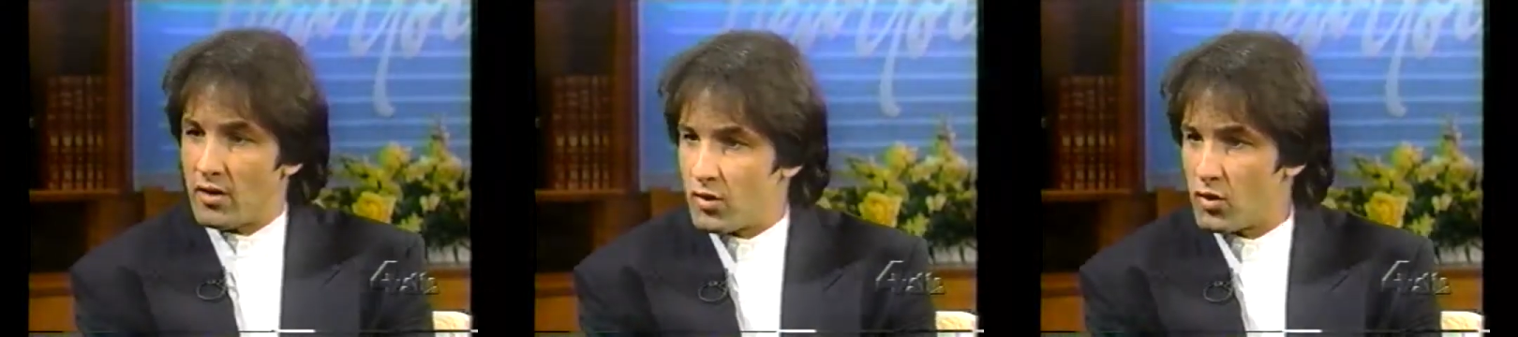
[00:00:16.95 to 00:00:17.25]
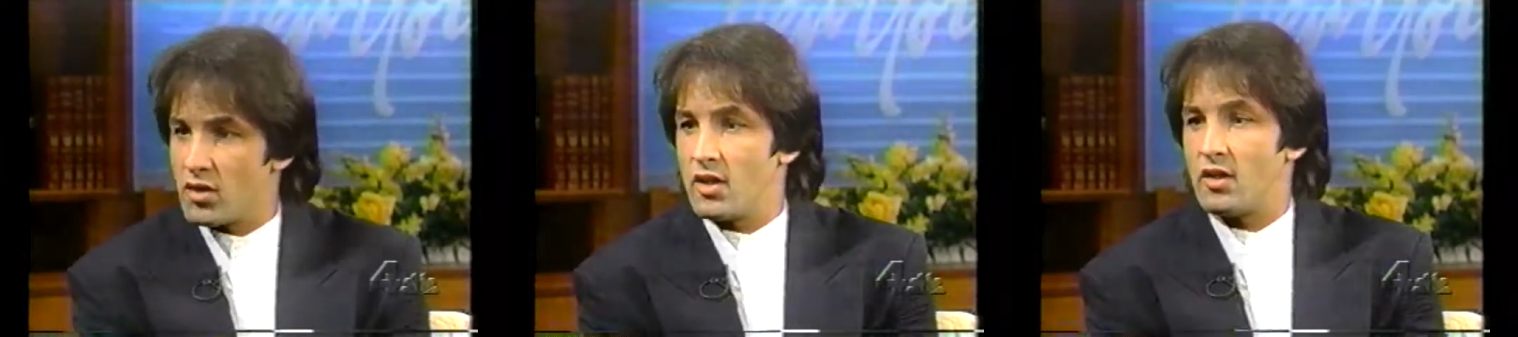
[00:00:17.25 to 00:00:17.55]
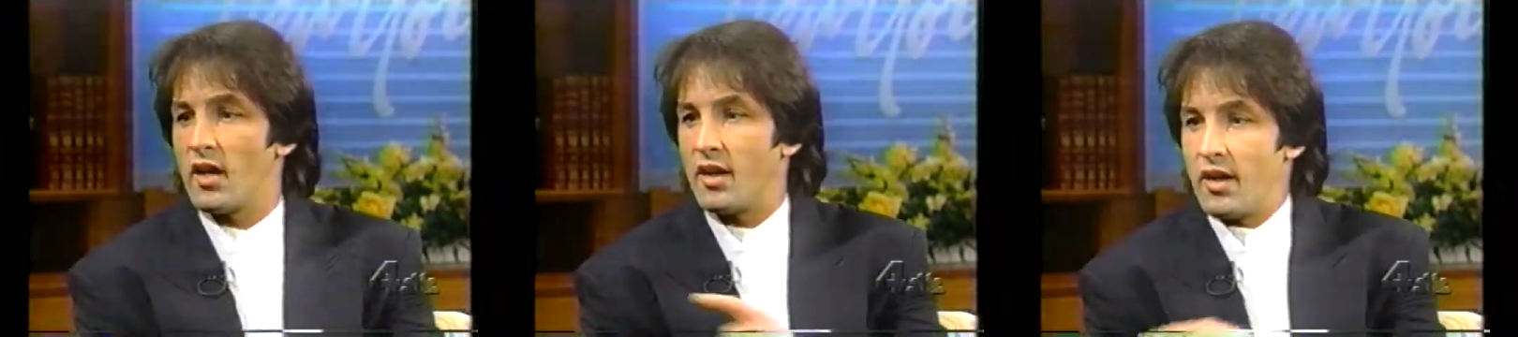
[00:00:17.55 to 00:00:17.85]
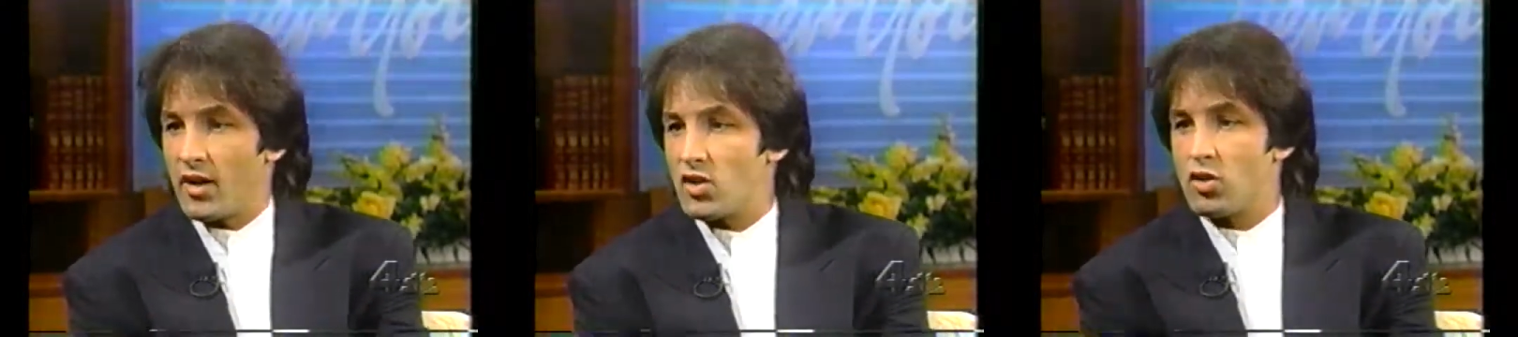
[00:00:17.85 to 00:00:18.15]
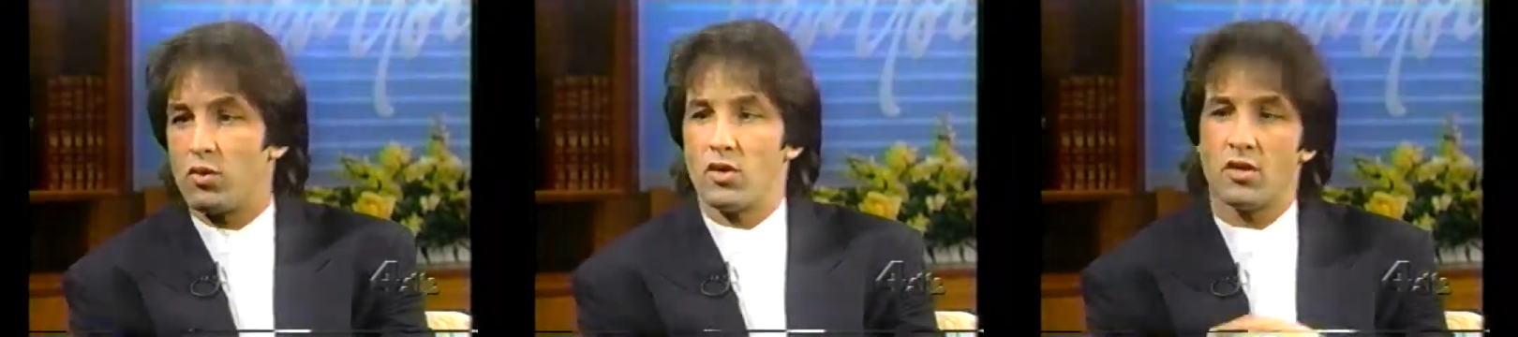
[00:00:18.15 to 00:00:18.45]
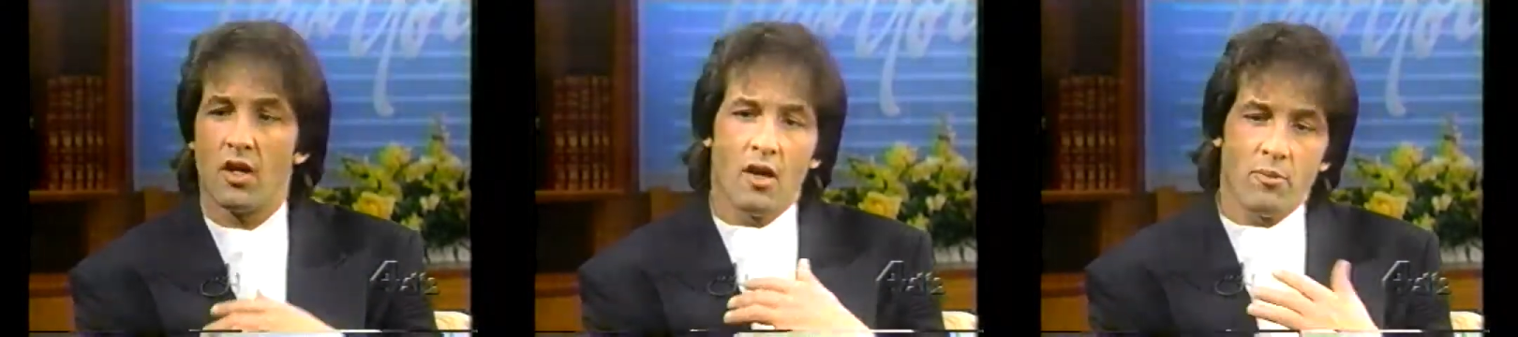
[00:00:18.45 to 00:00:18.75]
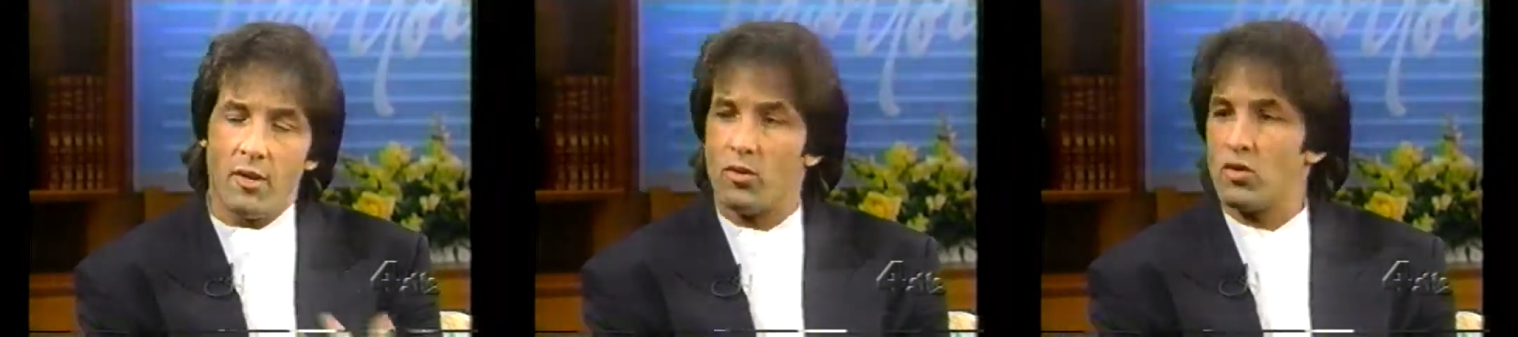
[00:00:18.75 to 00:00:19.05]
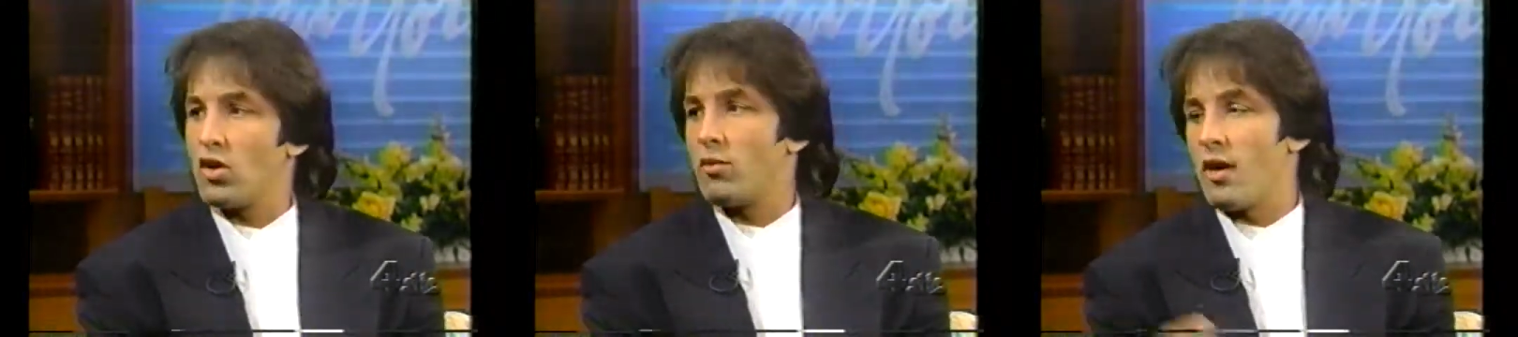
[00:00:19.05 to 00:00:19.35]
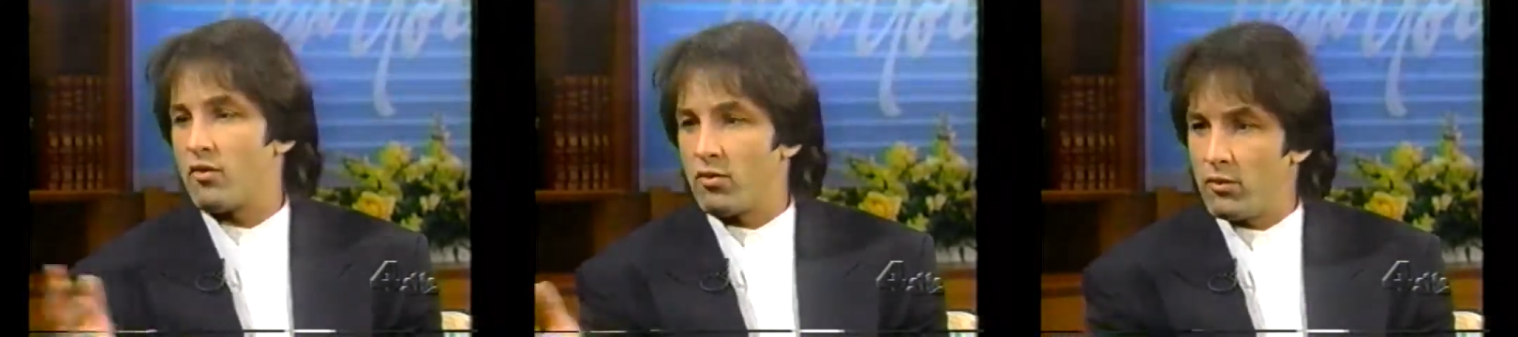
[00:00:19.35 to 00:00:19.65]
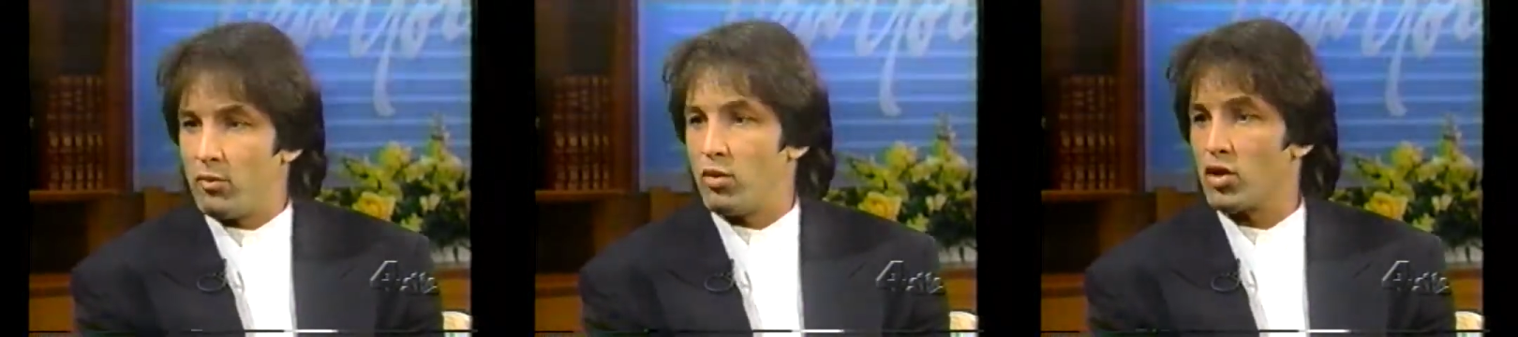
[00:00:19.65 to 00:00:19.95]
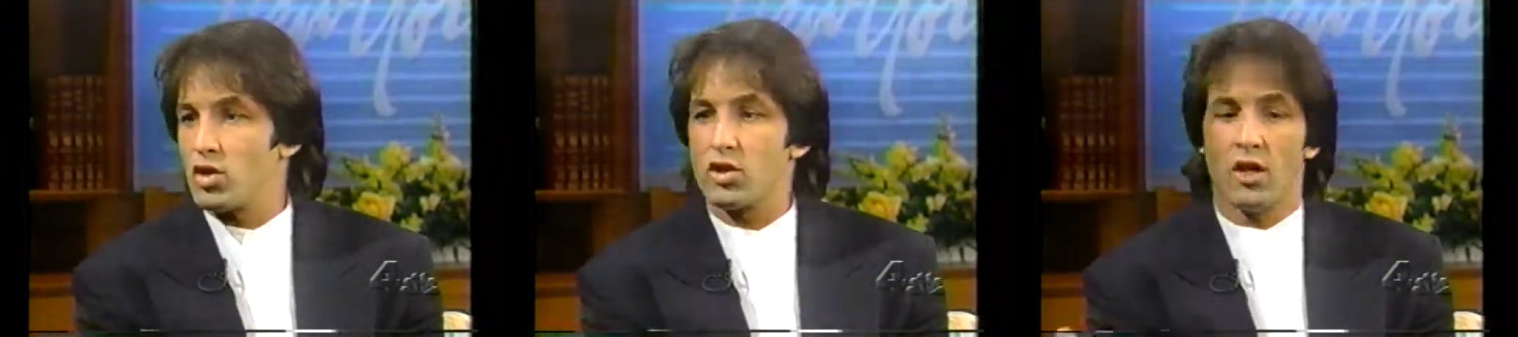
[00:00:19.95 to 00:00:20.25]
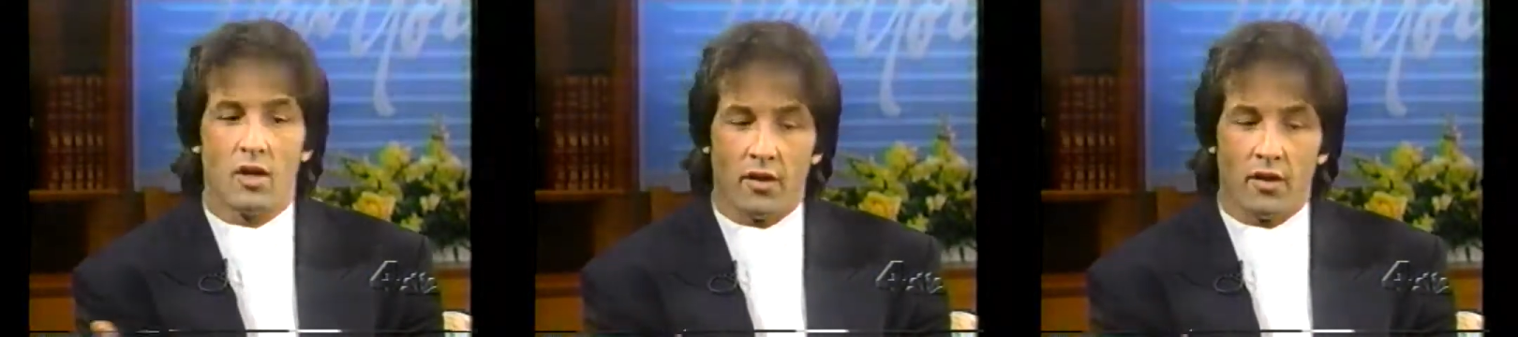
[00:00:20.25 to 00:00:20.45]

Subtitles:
under your seat, not next to you, because people do come out from a bush,